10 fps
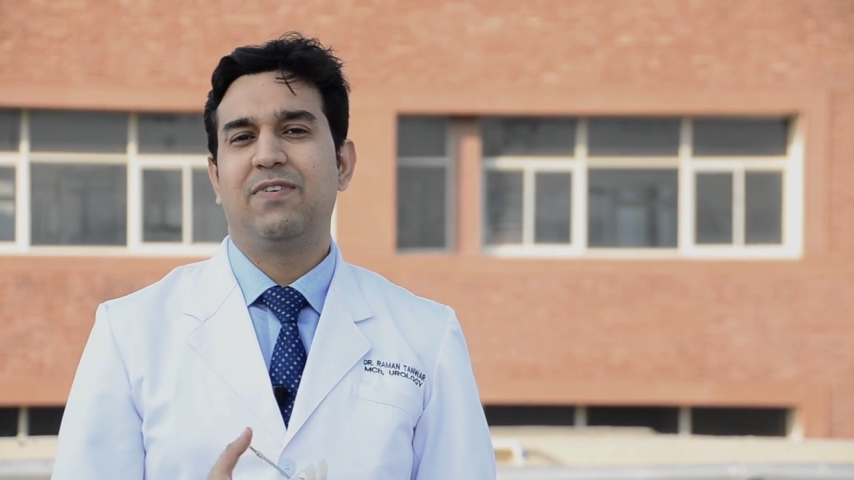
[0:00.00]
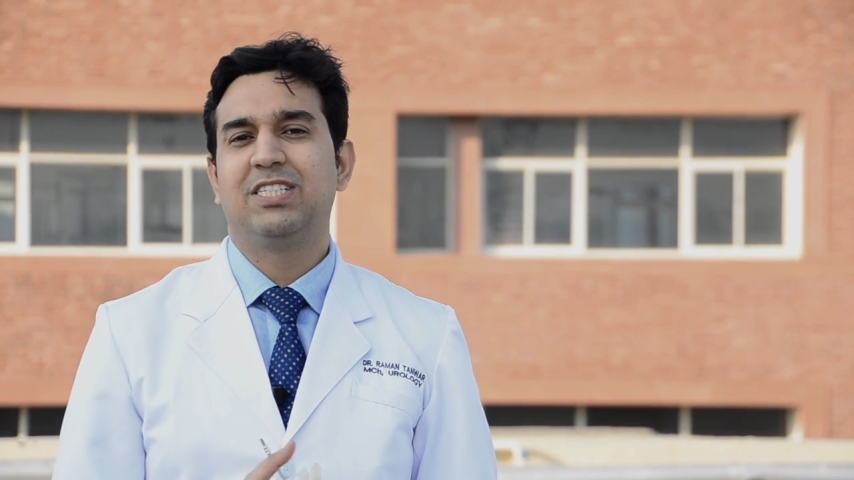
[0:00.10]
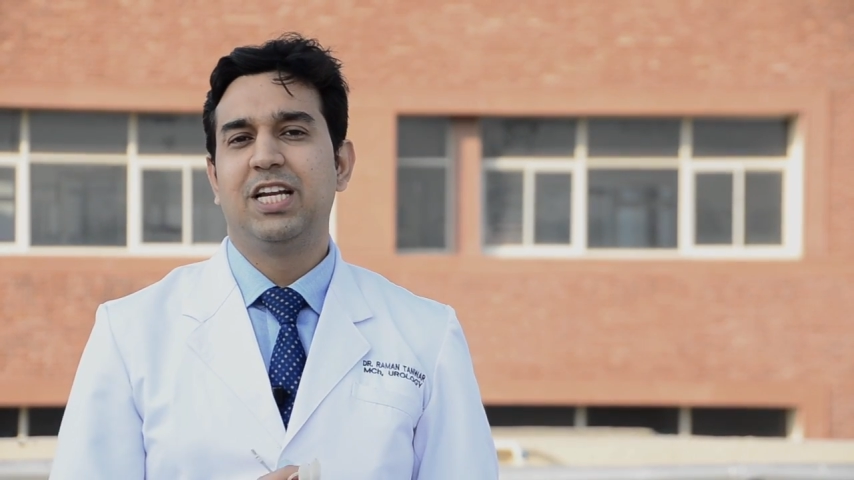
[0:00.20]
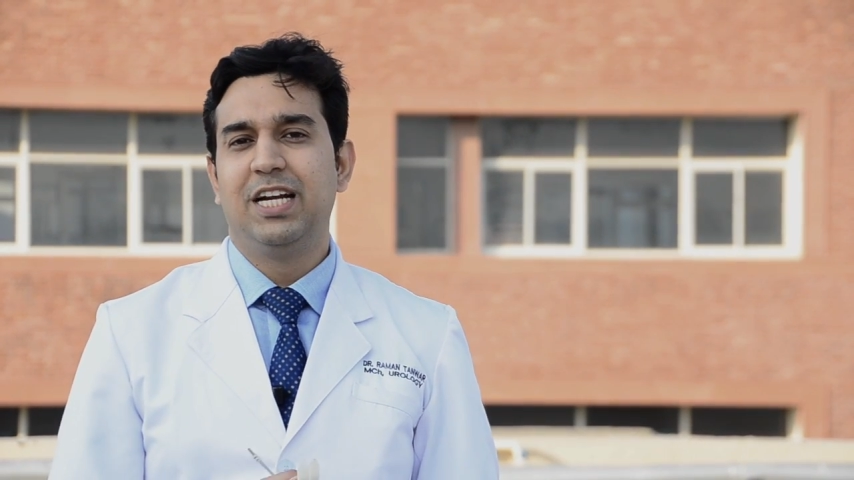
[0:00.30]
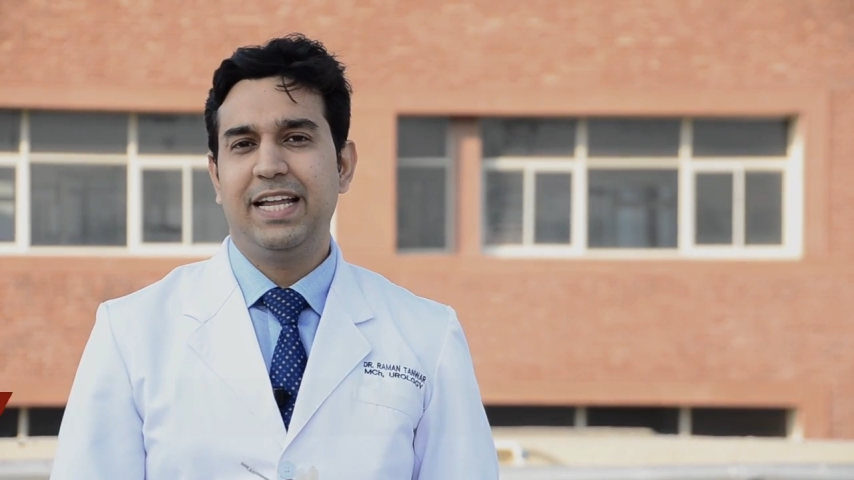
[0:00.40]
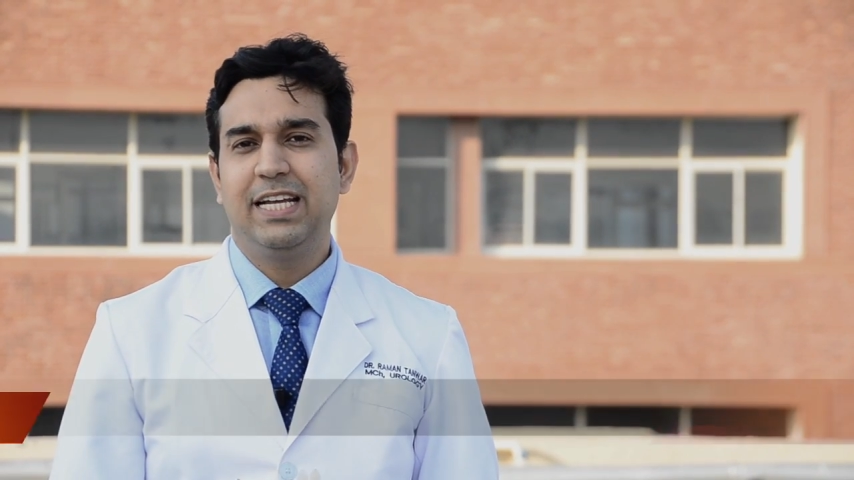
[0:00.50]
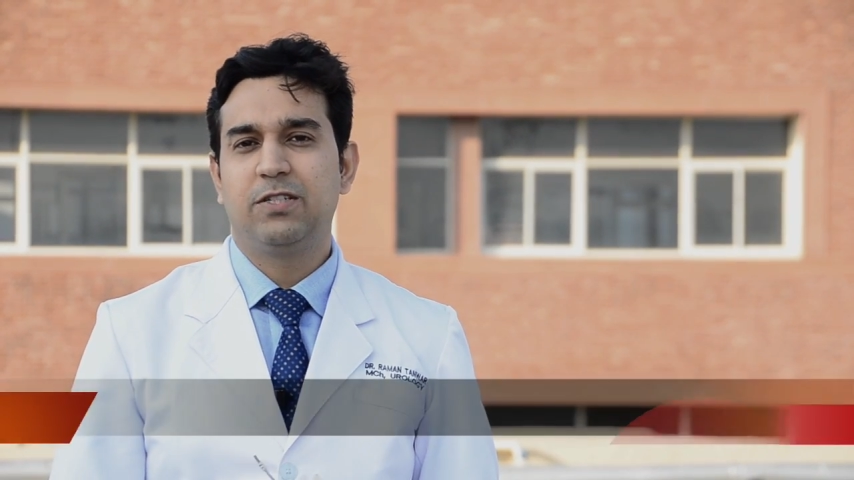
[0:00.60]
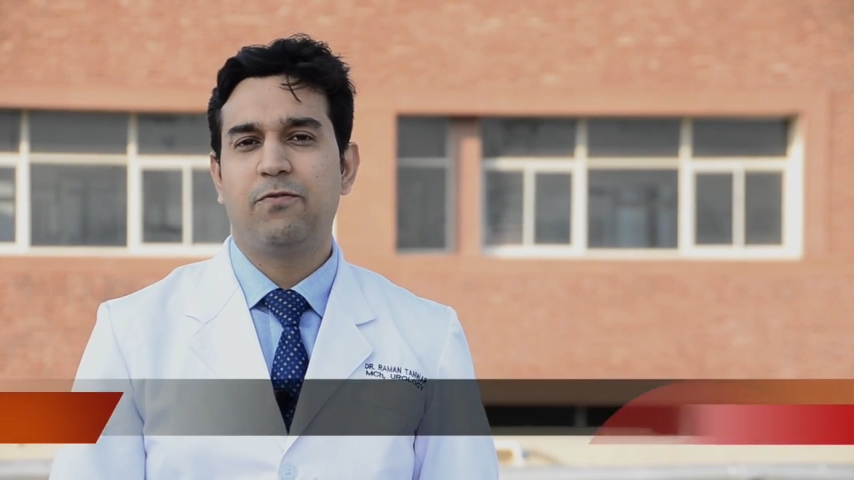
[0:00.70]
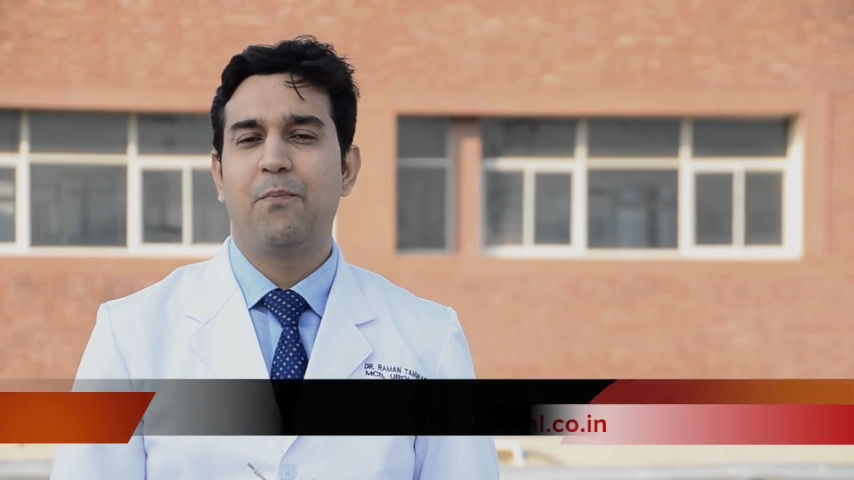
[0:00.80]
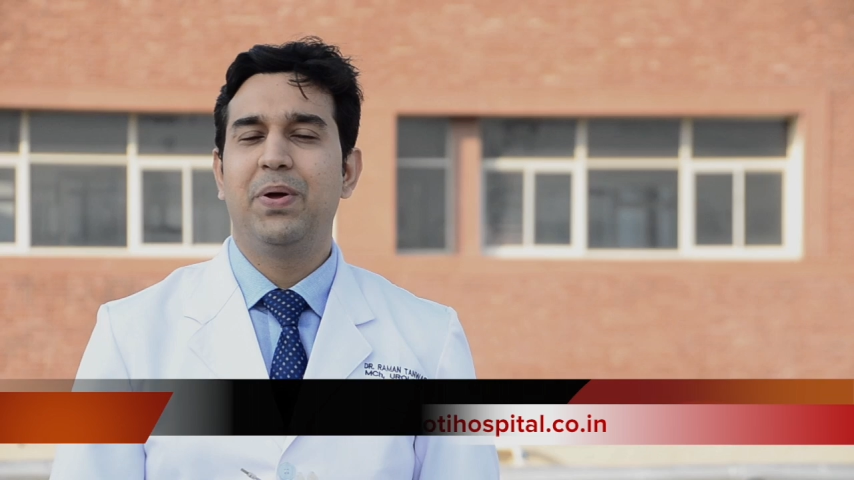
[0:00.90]

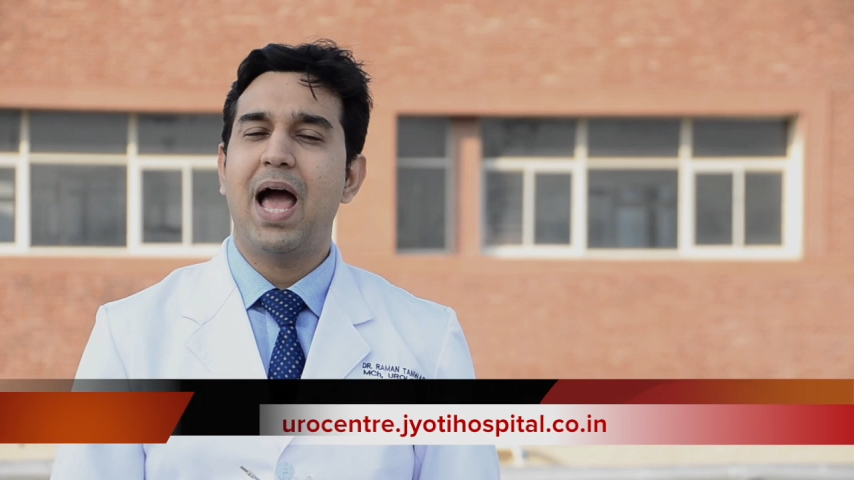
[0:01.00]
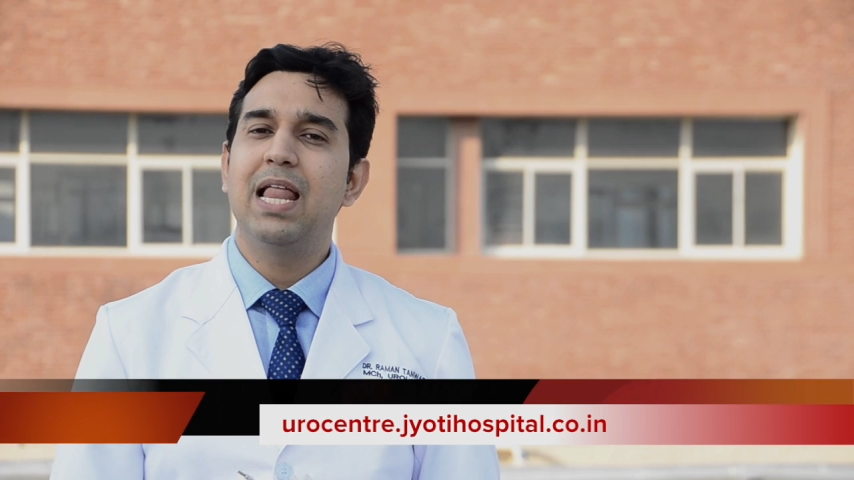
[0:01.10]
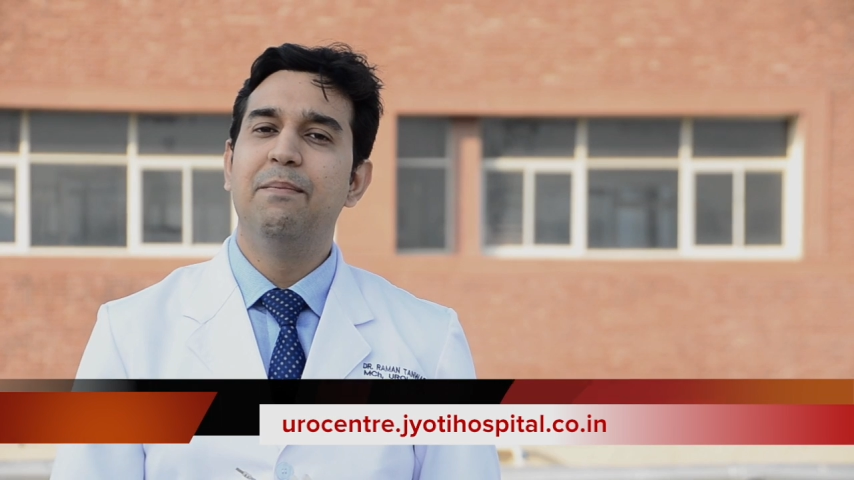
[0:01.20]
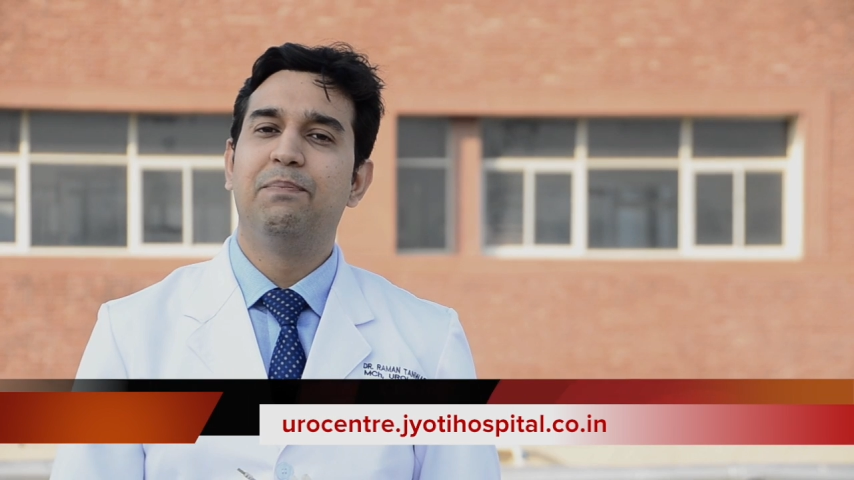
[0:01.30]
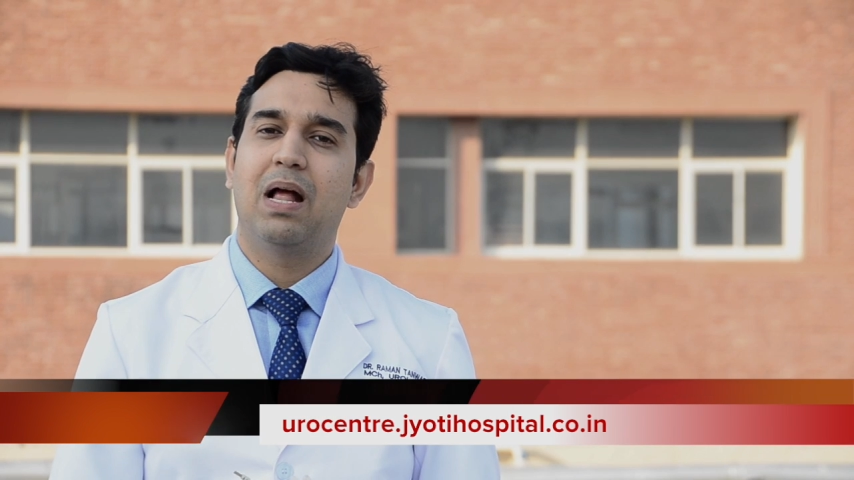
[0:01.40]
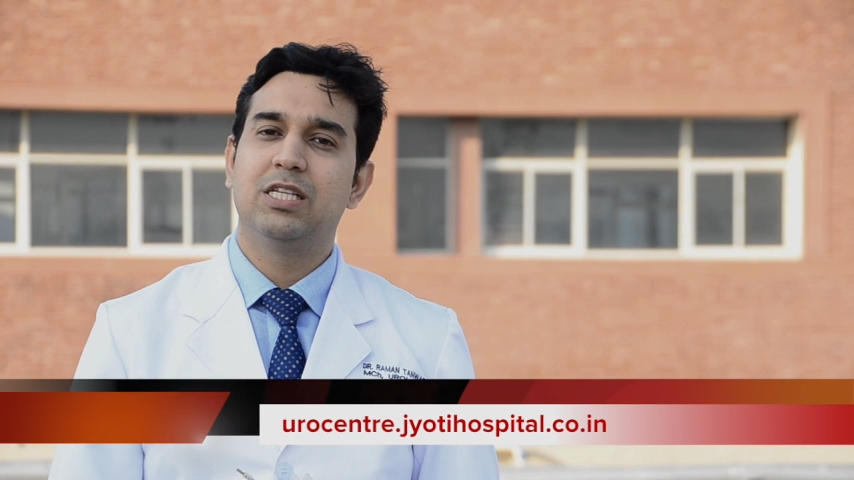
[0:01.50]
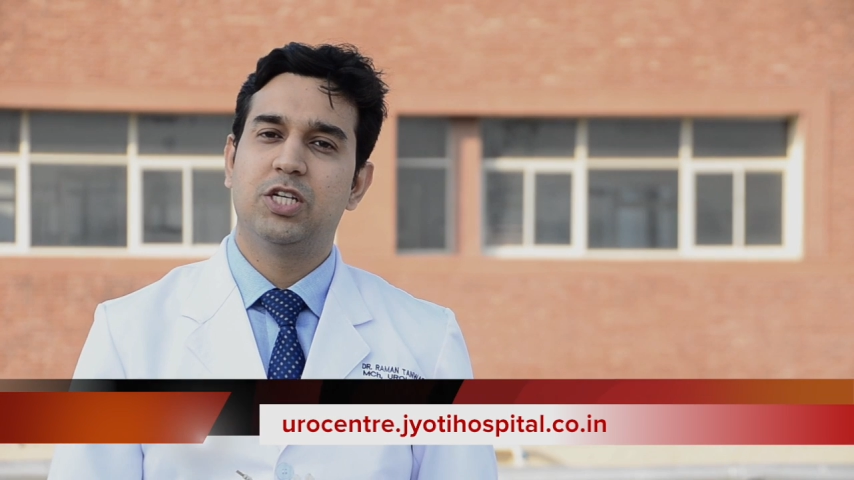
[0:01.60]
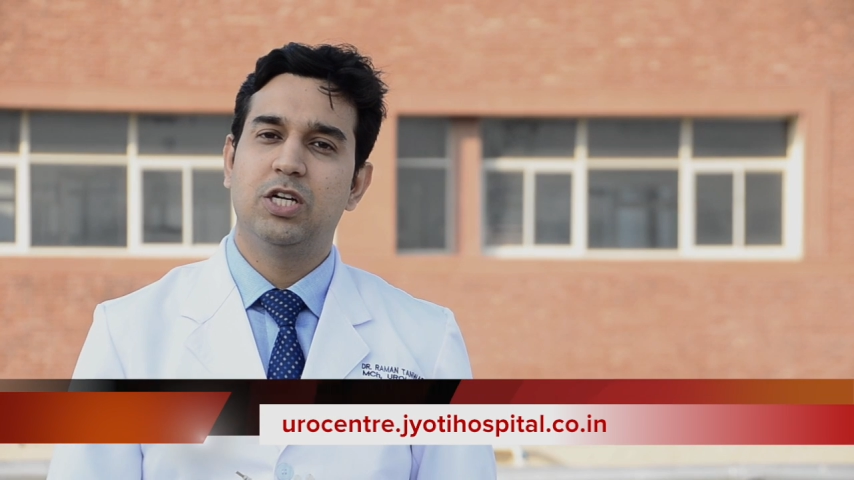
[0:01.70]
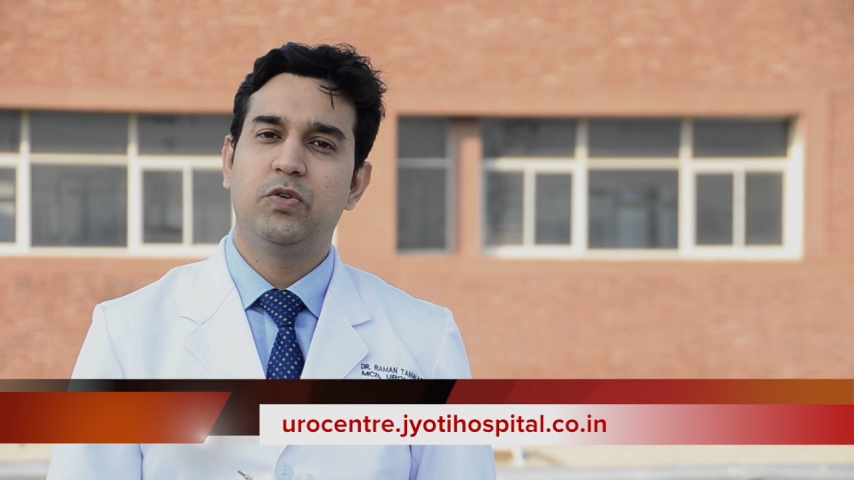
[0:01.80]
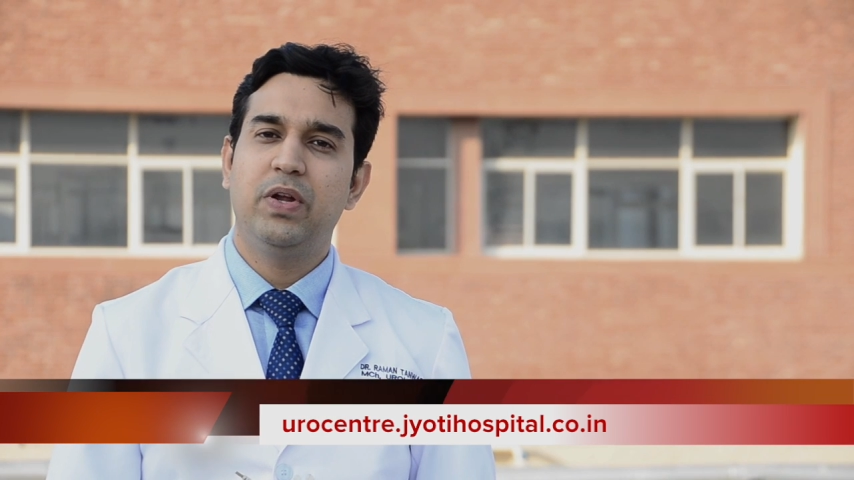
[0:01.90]
facilities for penile implant
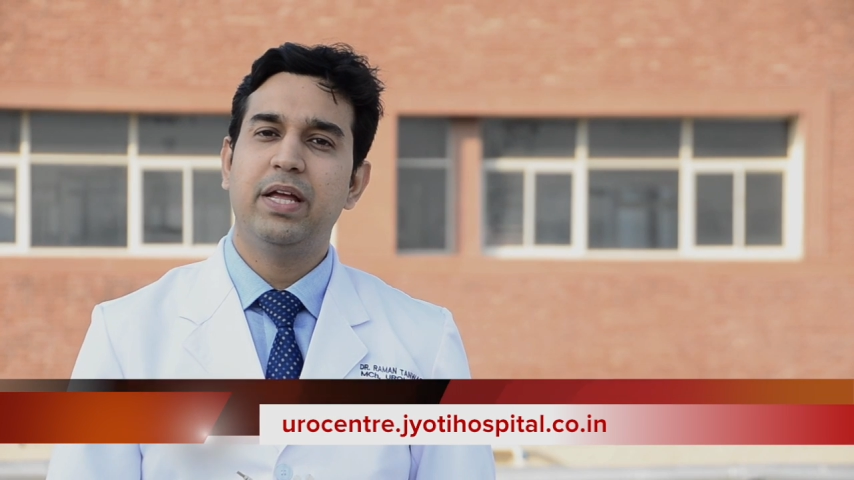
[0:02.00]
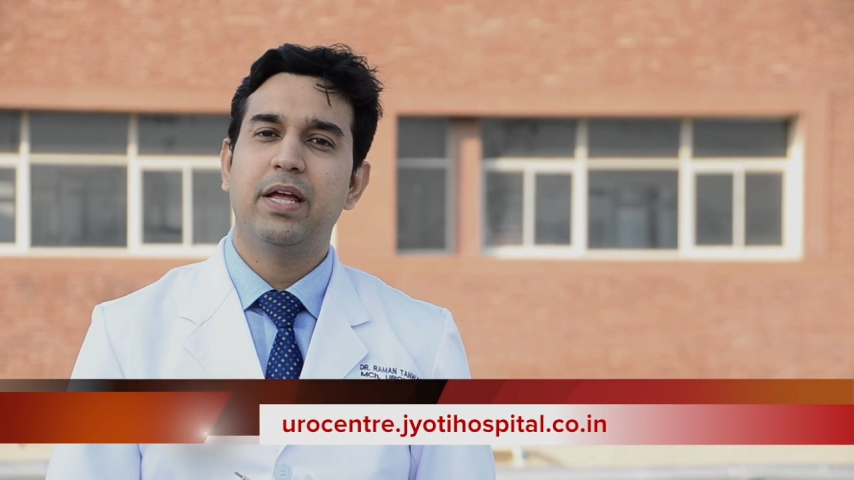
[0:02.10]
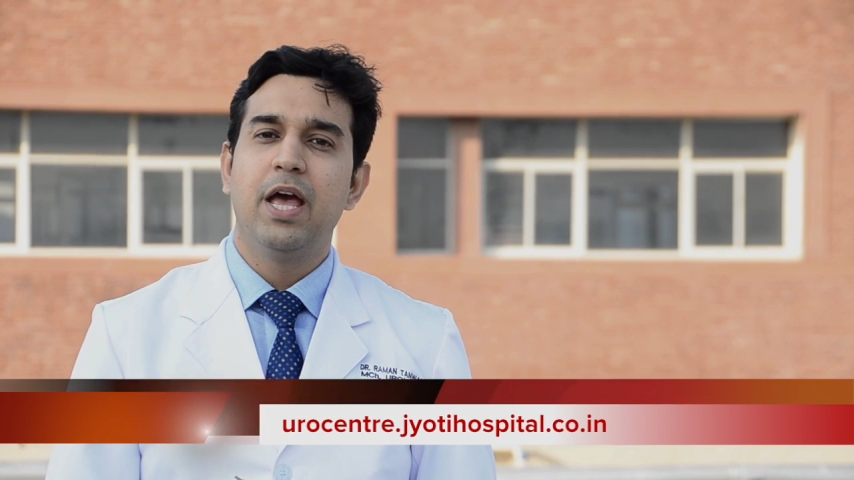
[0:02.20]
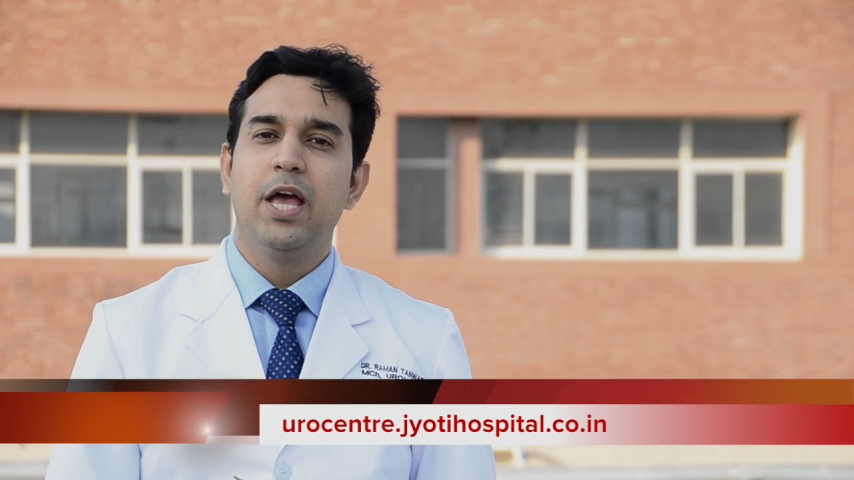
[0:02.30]
surgery,